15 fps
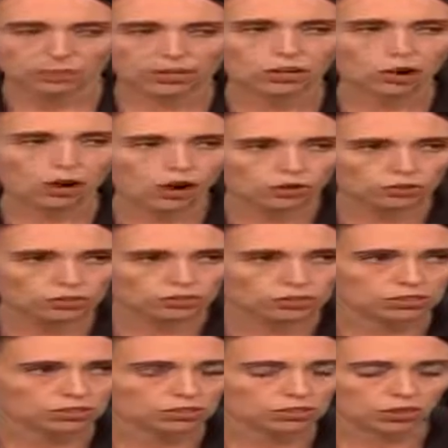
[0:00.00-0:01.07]

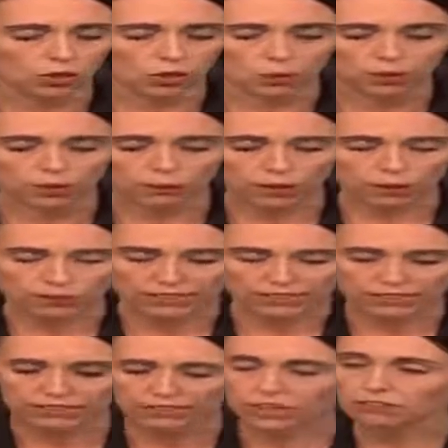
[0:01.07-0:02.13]
because we
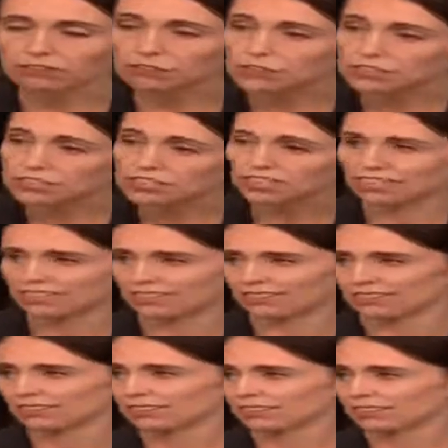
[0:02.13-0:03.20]
represent diversity,